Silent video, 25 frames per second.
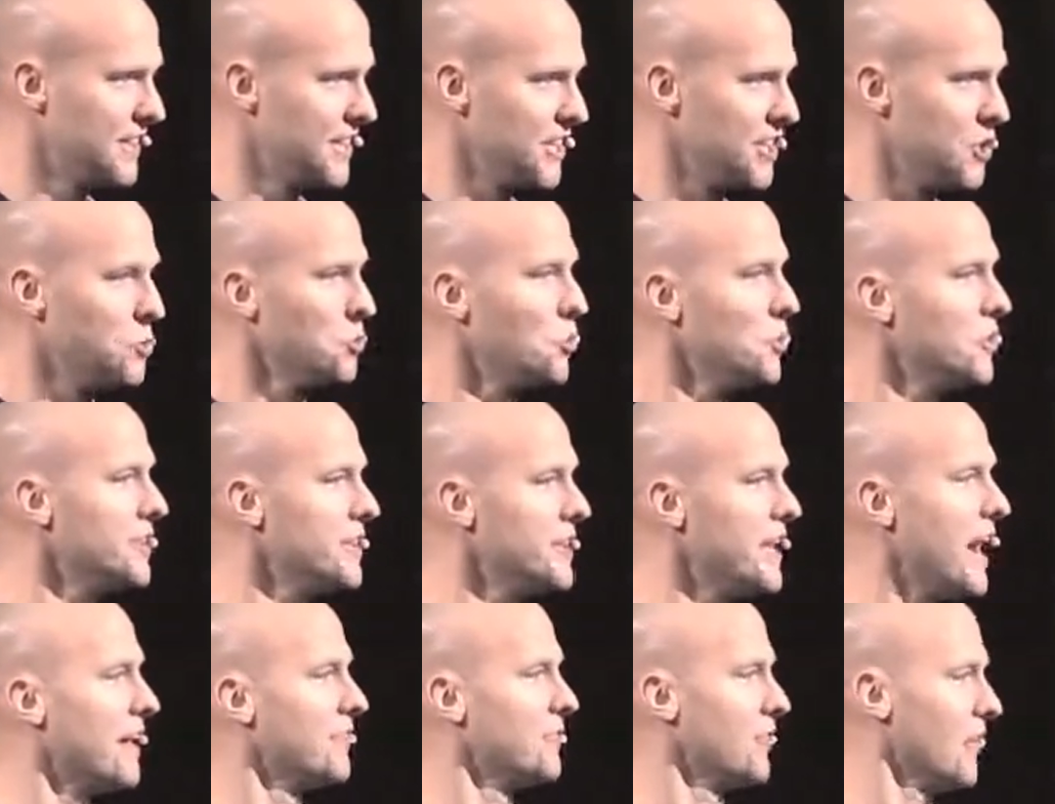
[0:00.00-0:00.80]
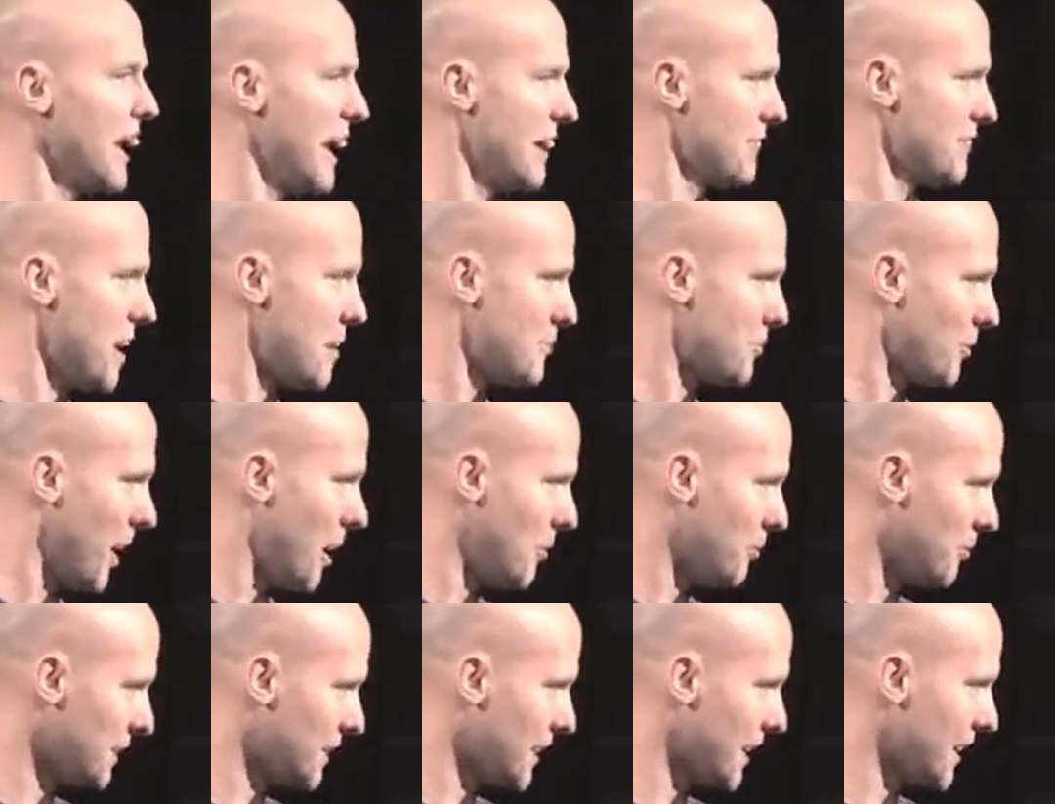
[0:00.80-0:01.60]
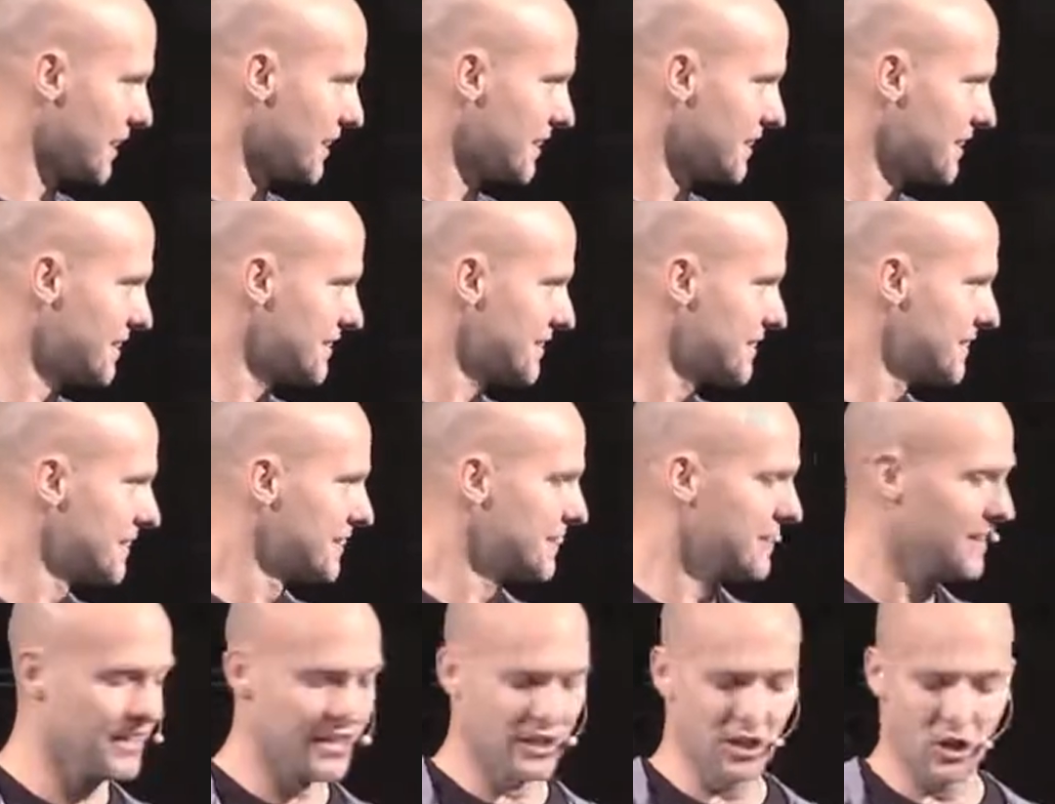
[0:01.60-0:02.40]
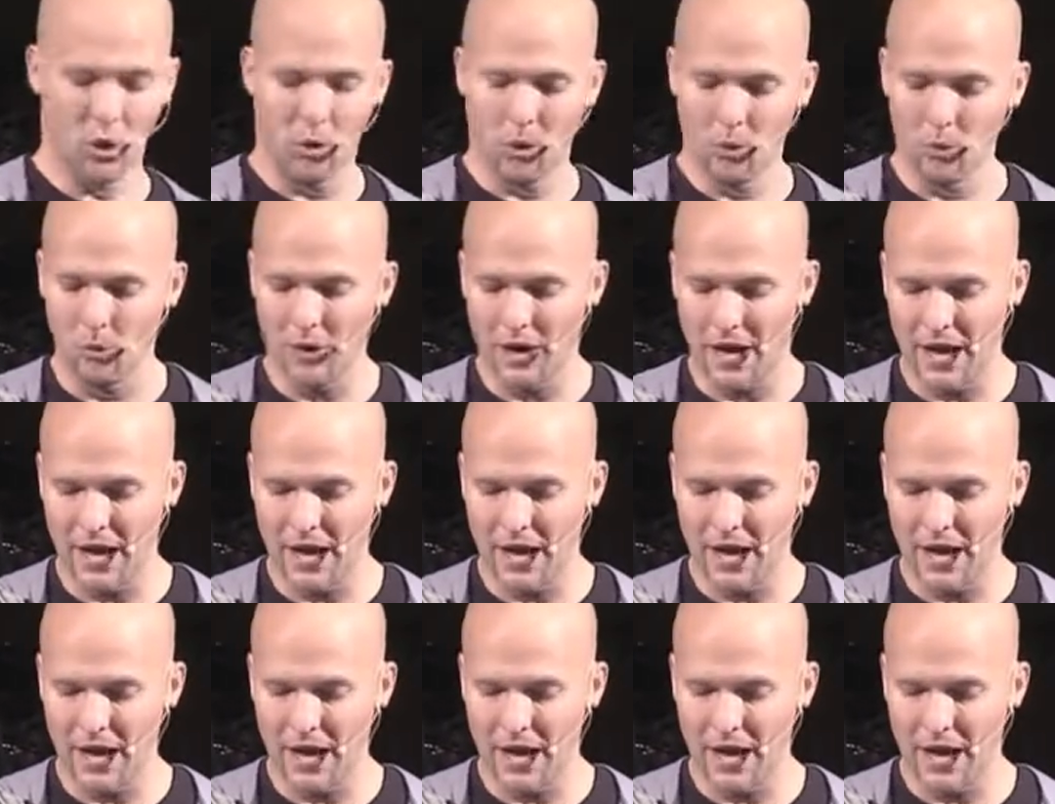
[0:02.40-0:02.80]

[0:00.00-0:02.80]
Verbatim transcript: You will never have that problem again. No one will